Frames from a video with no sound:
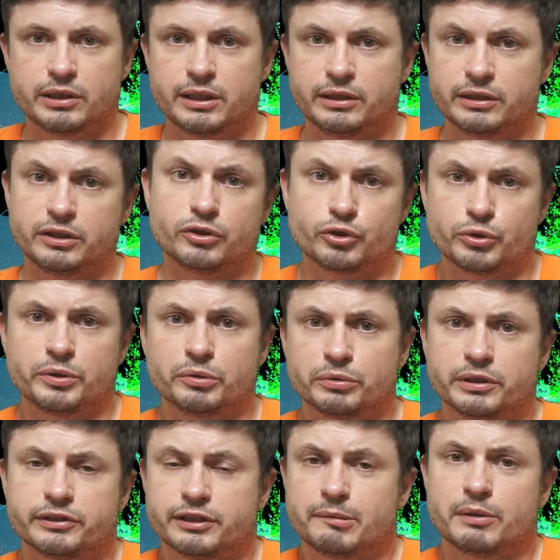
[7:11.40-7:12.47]
and the neutrino
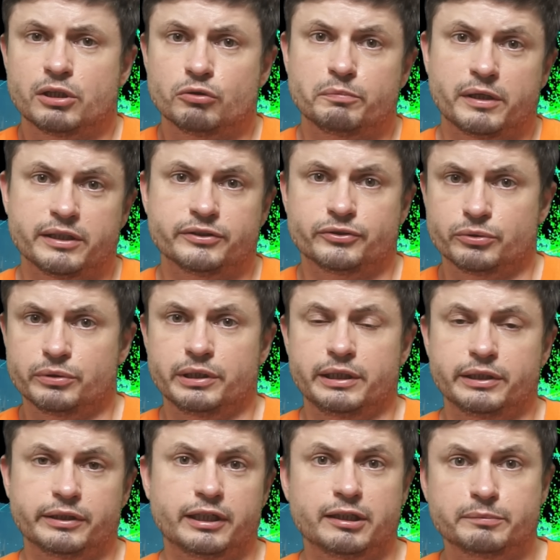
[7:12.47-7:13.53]
that somehow passed through the
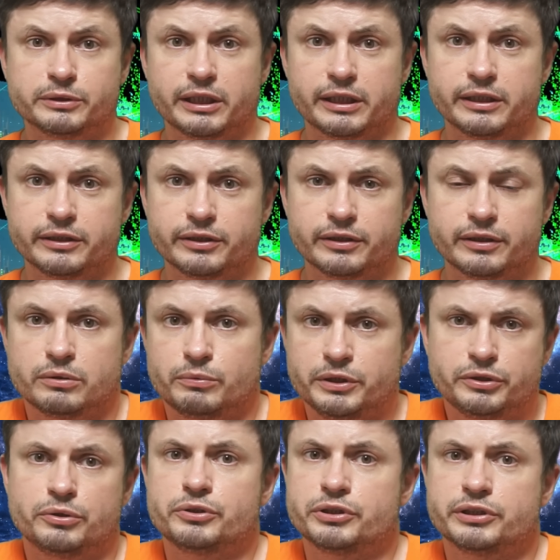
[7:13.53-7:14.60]
entire planet,
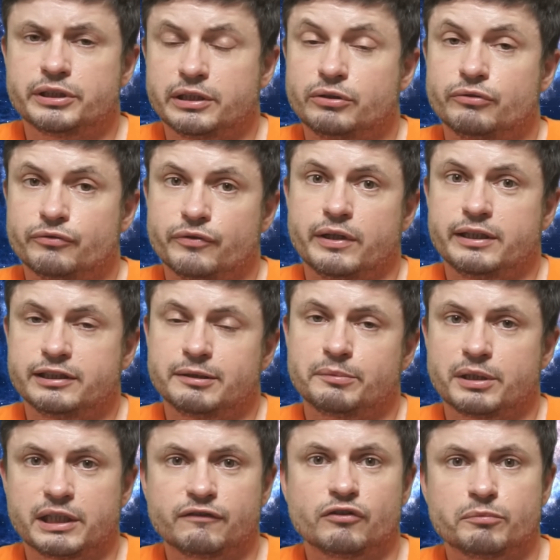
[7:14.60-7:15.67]
researchers had to find some
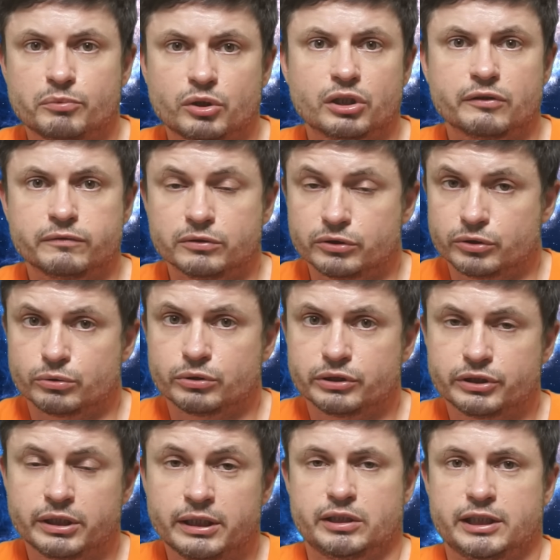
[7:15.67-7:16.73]
kind of a powerful
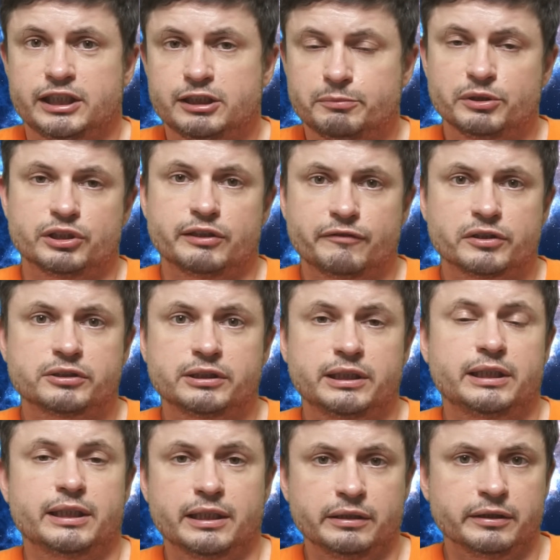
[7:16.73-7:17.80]
source, and
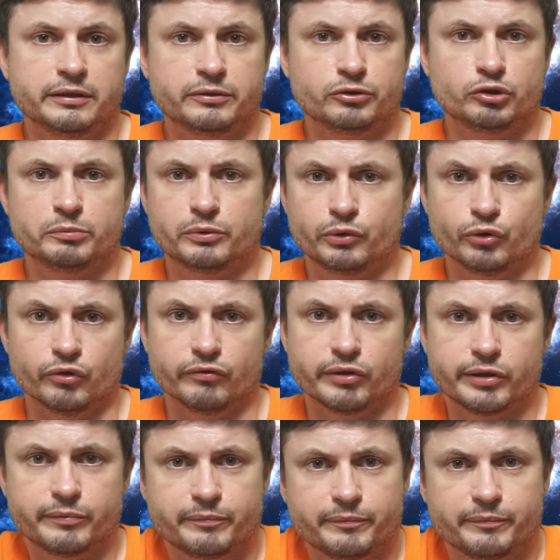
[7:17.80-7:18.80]
specifically another supernova.